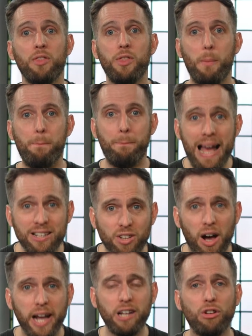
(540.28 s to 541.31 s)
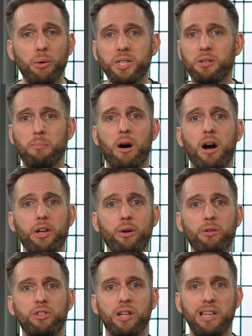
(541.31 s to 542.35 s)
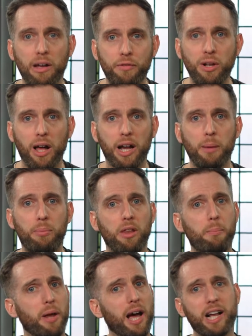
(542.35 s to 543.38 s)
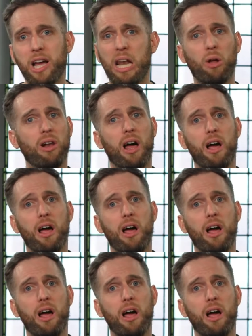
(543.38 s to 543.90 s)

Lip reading: The best I can do is admire you, to love you like a brother, but I cannot